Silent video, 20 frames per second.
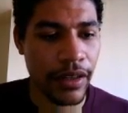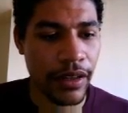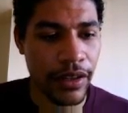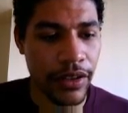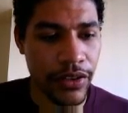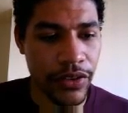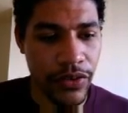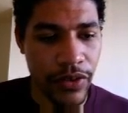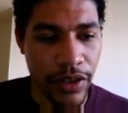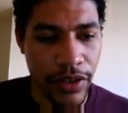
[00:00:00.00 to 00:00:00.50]

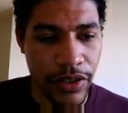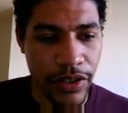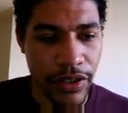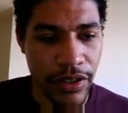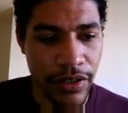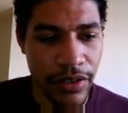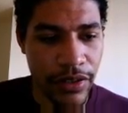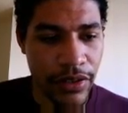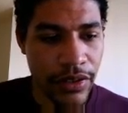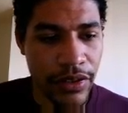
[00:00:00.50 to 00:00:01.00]

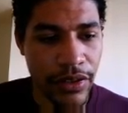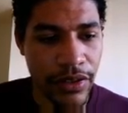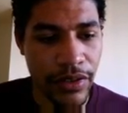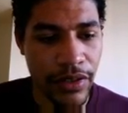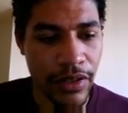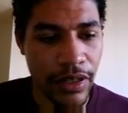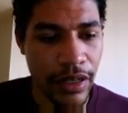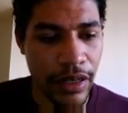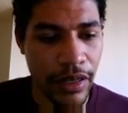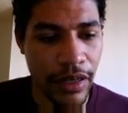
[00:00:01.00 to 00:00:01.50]
instructions,
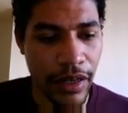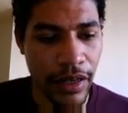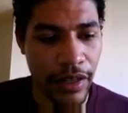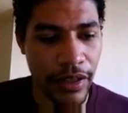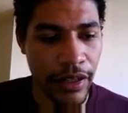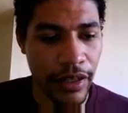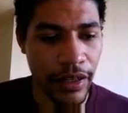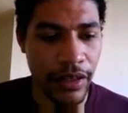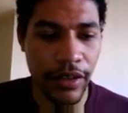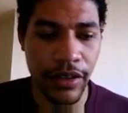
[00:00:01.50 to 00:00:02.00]
and
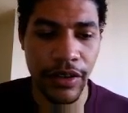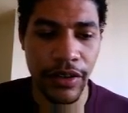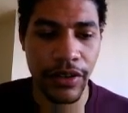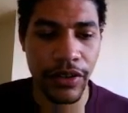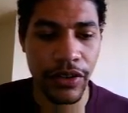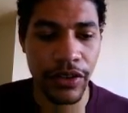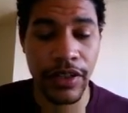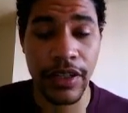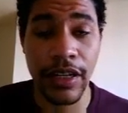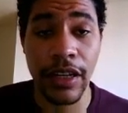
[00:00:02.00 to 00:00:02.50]
then
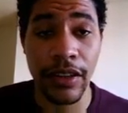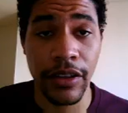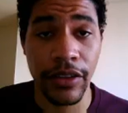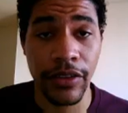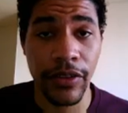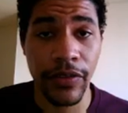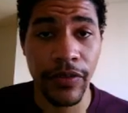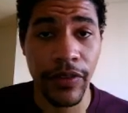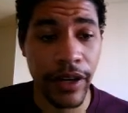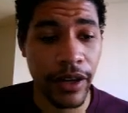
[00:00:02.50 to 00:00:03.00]
you can download
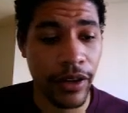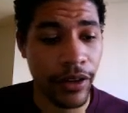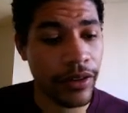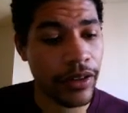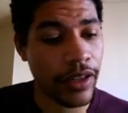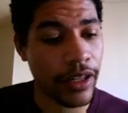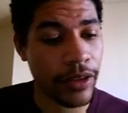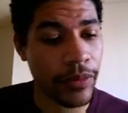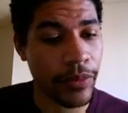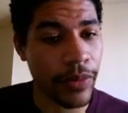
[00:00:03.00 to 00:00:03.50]
the file
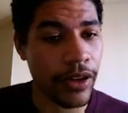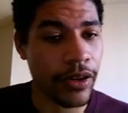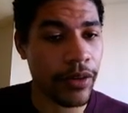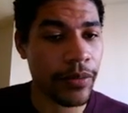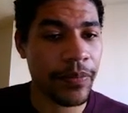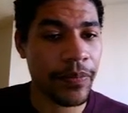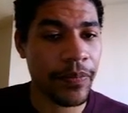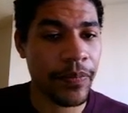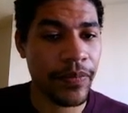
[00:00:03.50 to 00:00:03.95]
at the bottom.